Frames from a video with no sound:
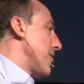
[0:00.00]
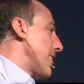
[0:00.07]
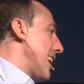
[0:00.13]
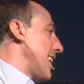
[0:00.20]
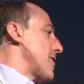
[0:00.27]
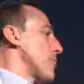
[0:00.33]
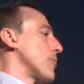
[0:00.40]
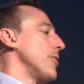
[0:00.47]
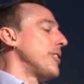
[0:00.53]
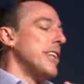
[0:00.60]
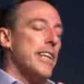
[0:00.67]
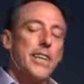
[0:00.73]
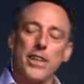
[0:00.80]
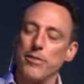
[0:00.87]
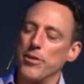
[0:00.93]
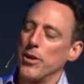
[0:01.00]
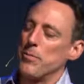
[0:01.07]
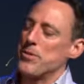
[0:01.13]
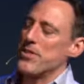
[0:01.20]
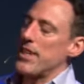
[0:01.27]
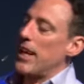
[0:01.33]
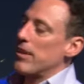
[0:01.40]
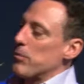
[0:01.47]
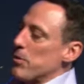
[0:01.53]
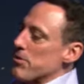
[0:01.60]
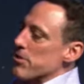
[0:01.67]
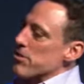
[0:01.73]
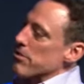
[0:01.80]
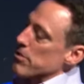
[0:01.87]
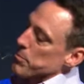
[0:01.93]
the ancient world. if you're upset, especially
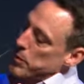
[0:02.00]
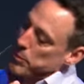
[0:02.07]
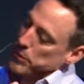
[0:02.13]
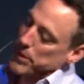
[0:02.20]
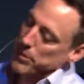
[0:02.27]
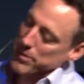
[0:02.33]
Jewish people, they